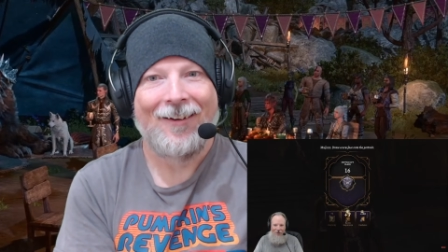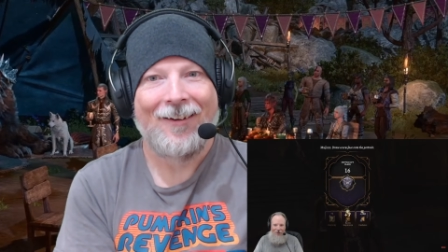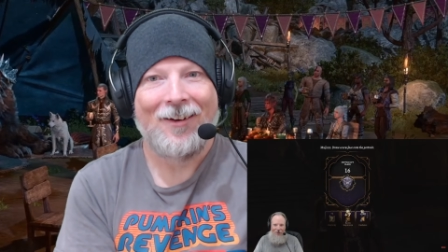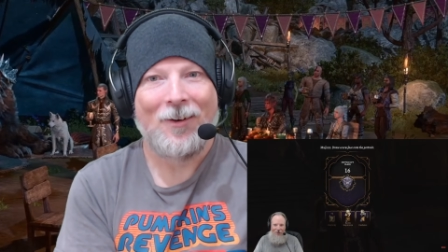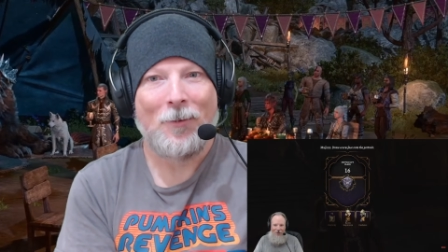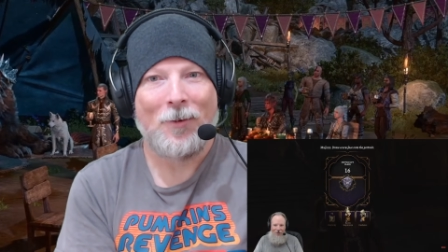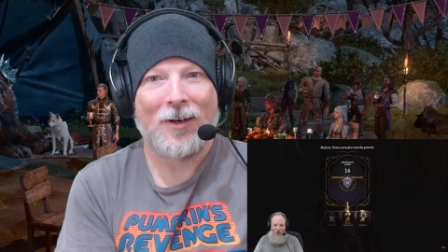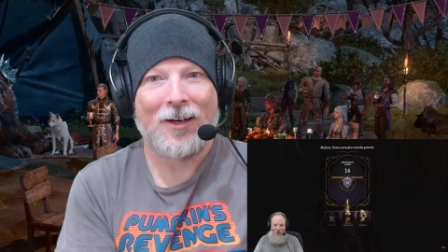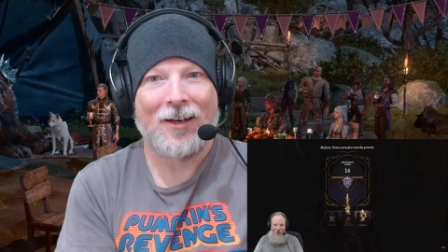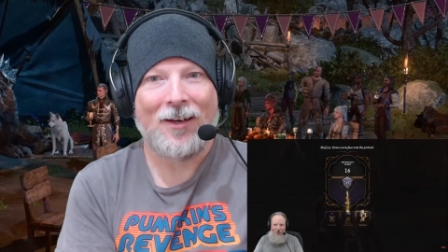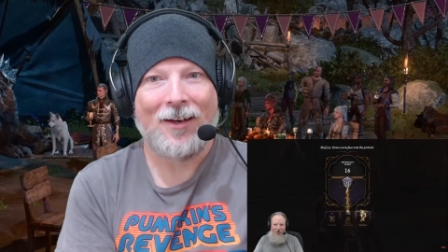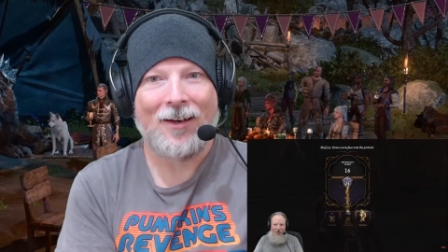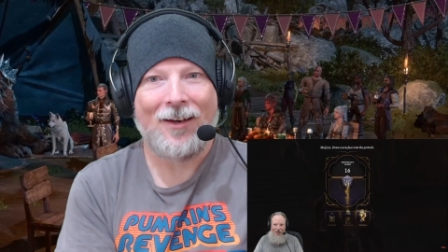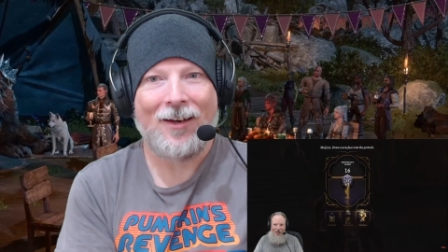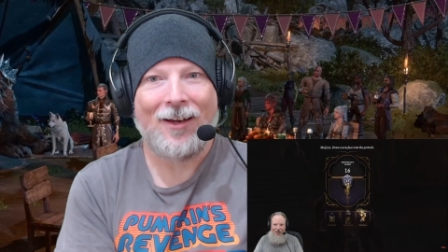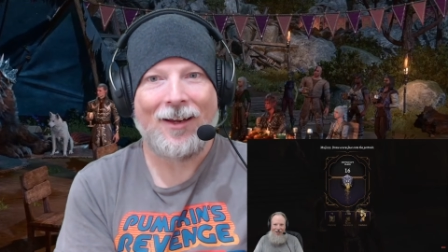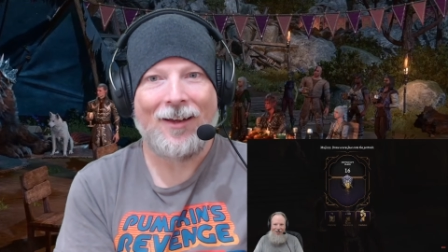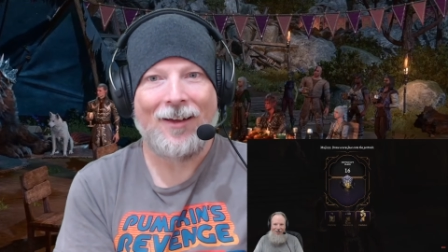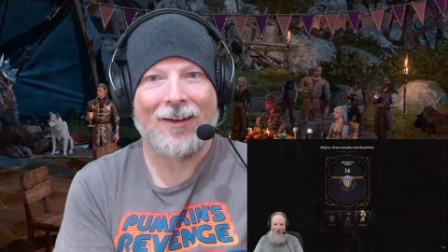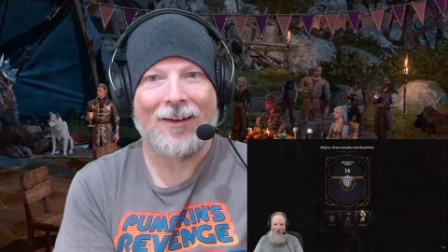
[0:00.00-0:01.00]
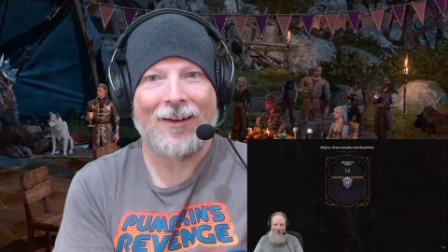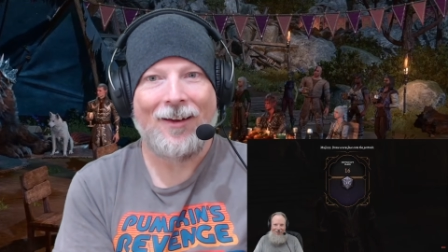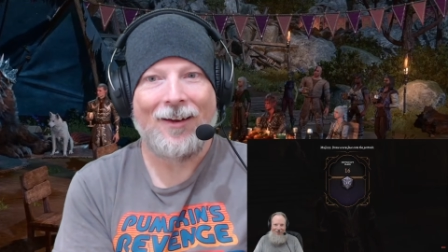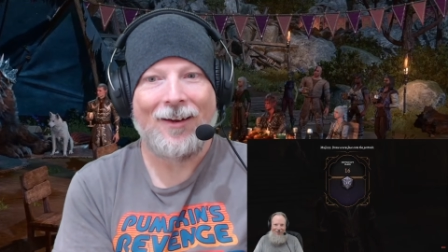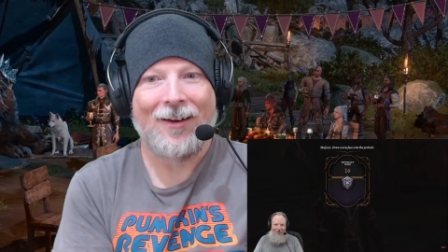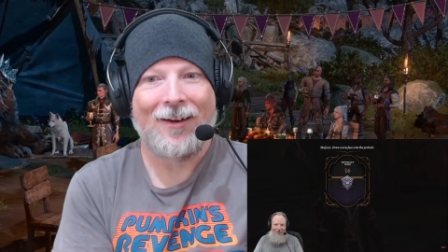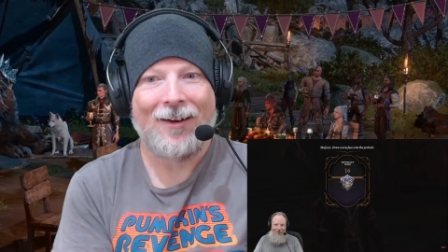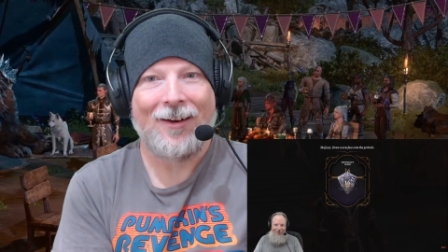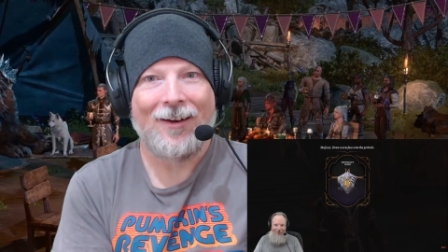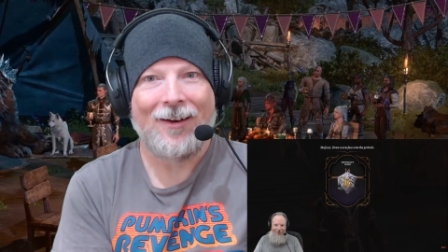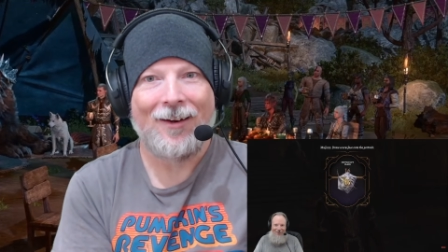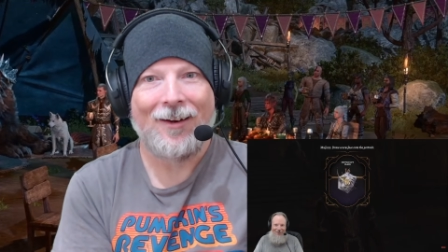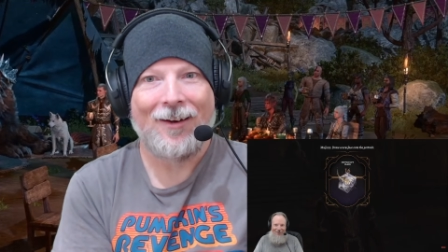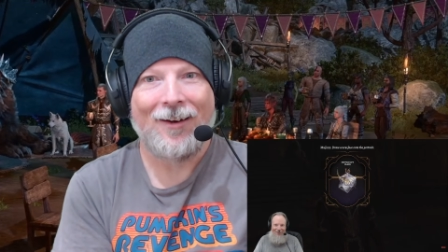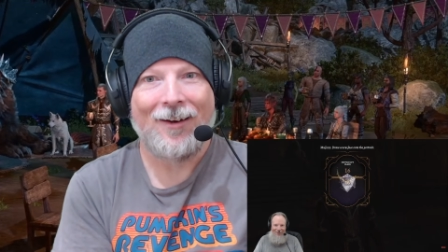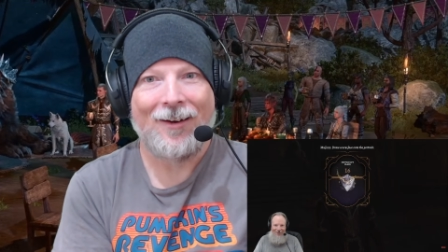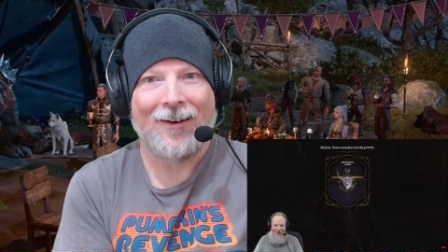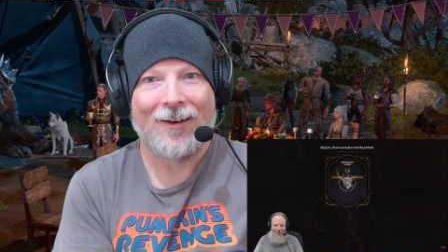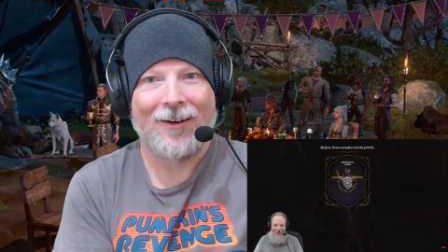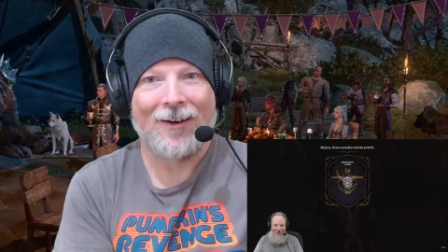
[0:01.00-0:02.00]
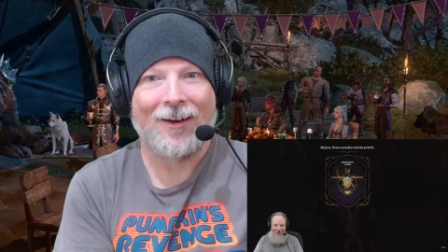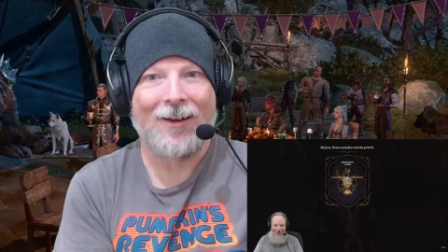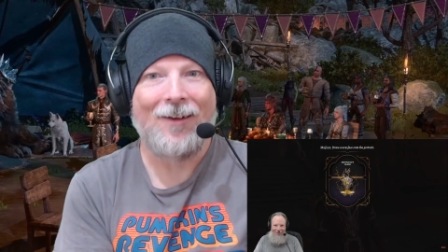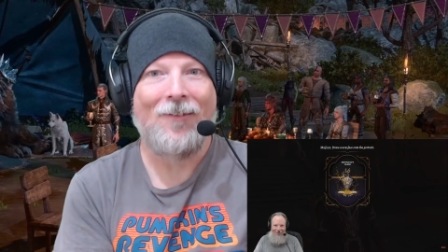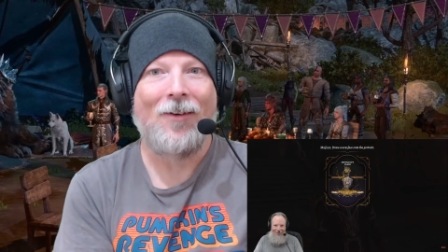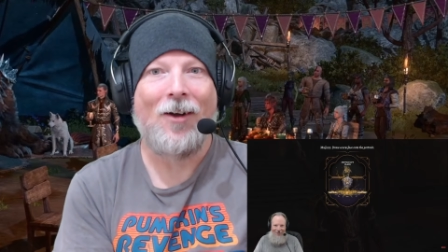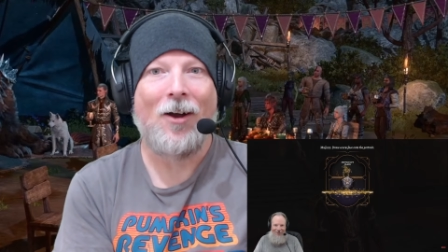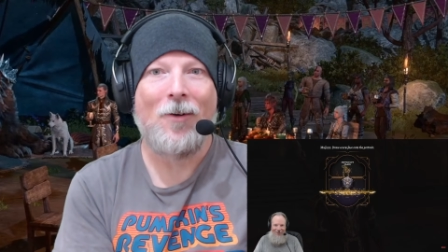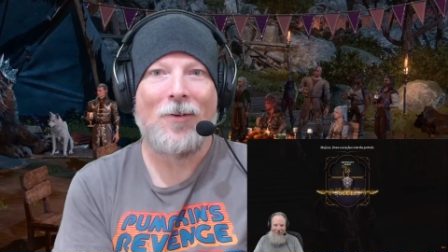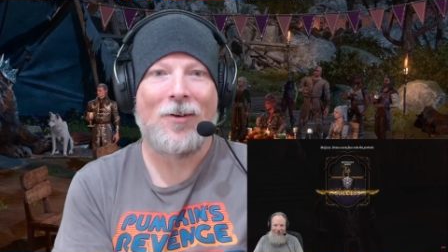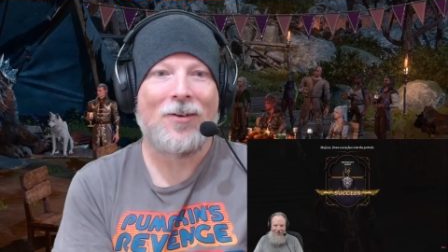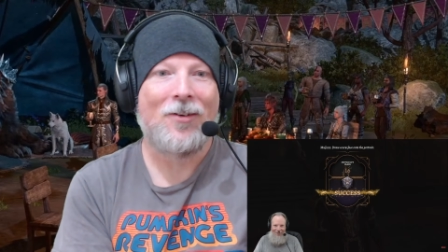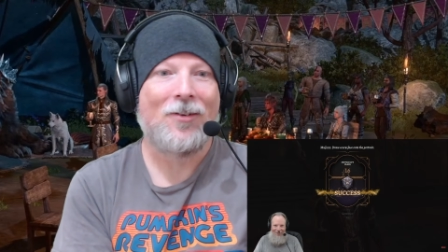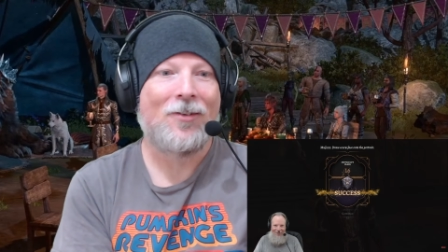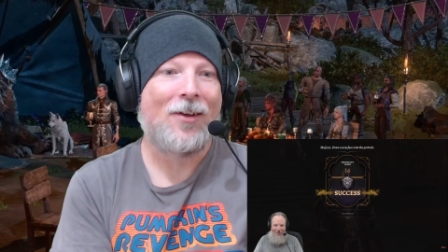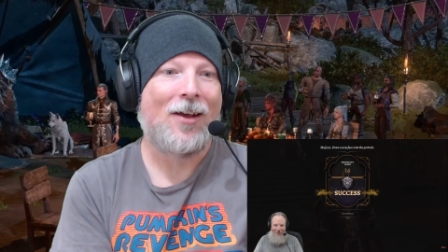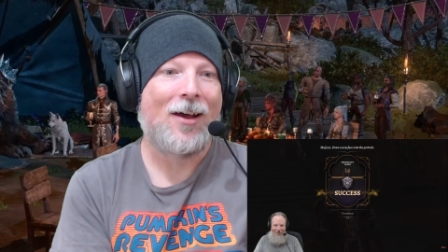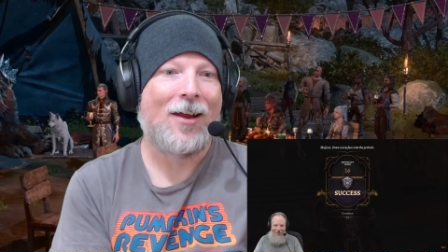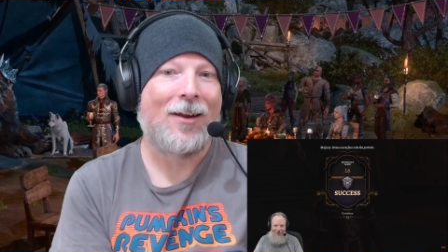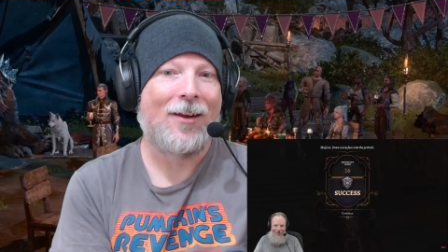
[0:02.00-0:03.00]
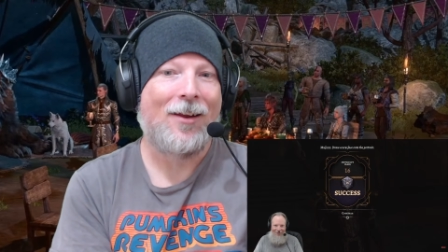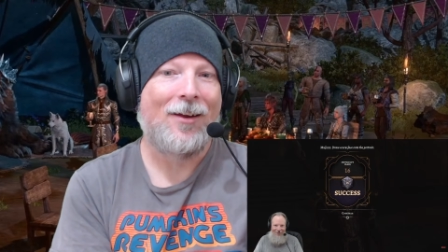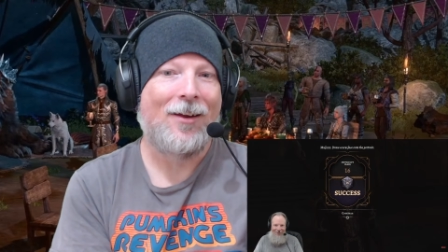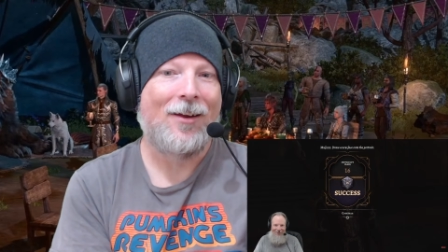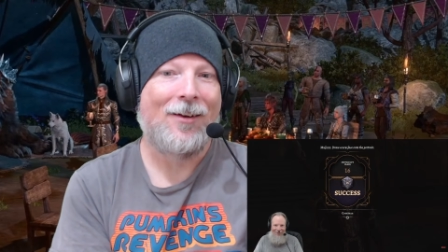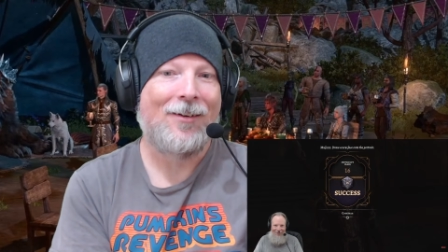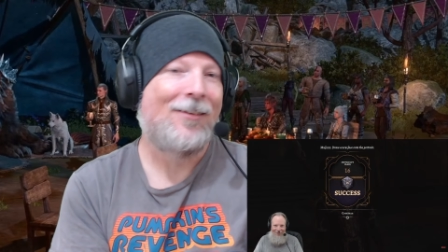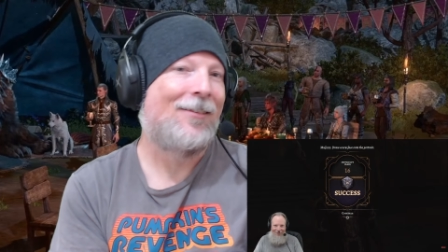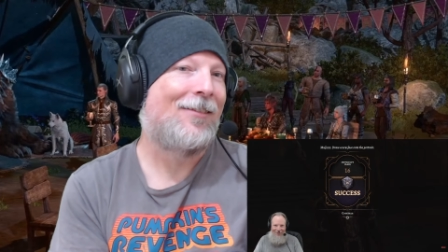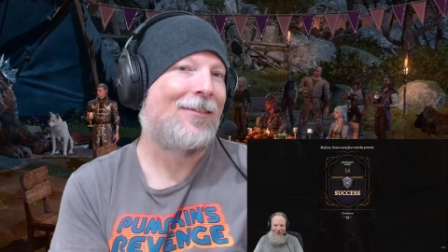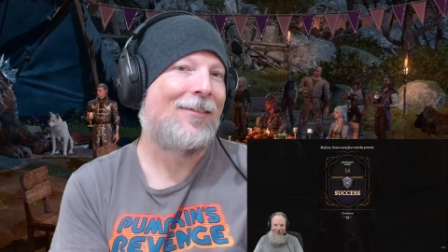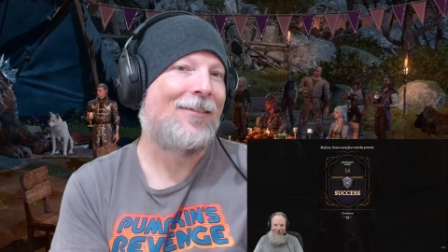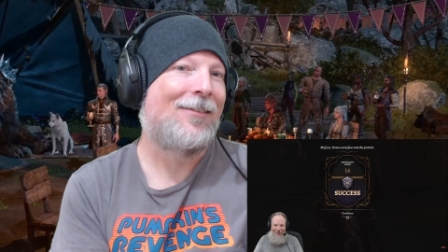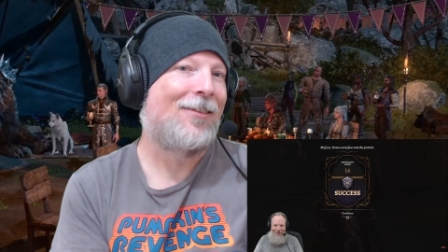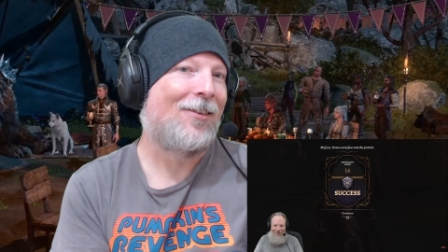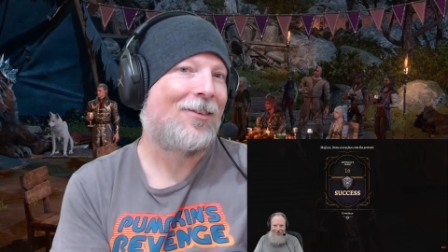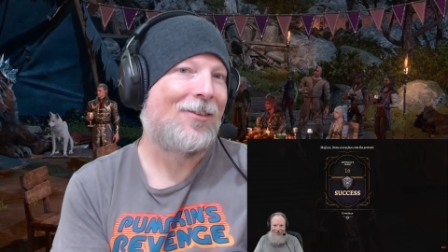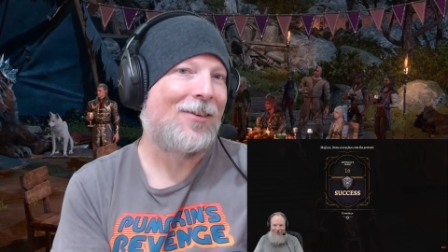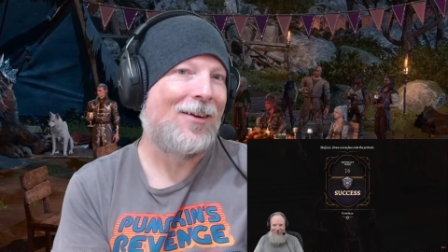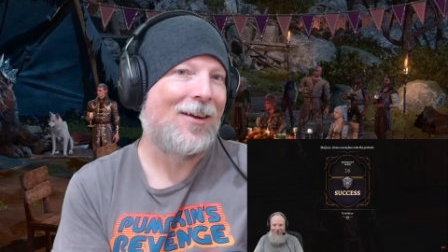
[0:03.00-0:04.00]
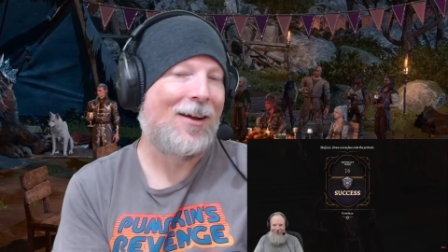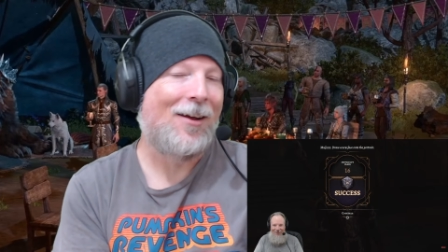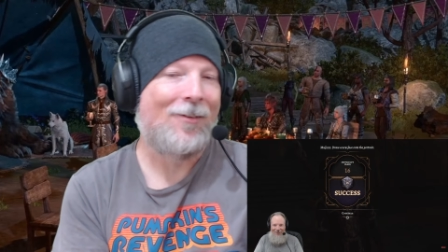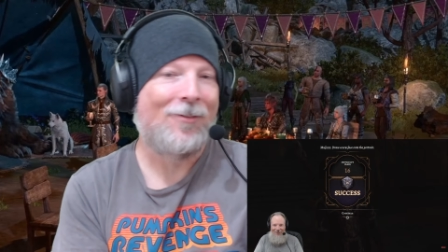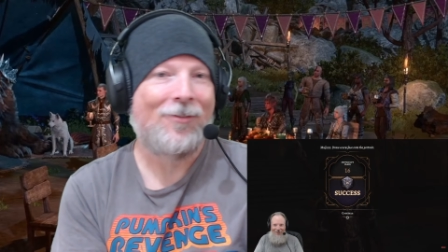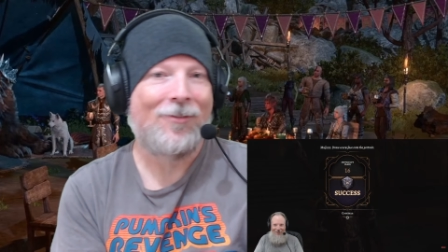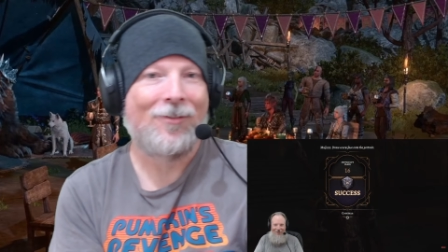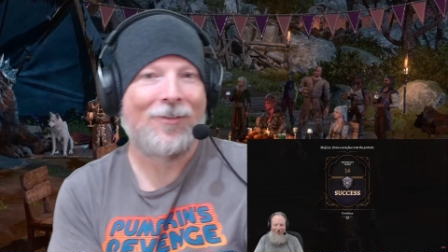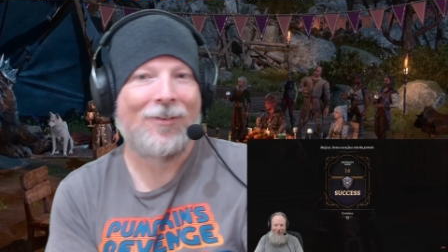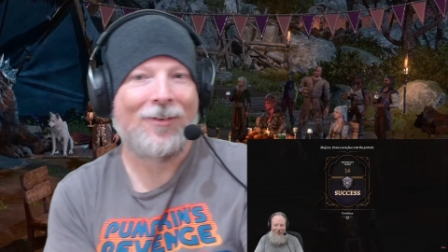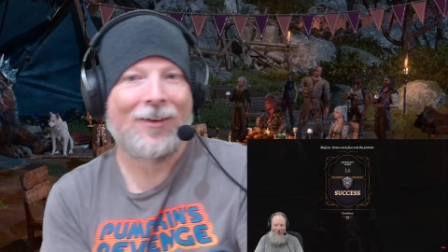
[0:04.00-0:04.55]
Did we? Yeah. Yep. Oh, we just got it. Just enough.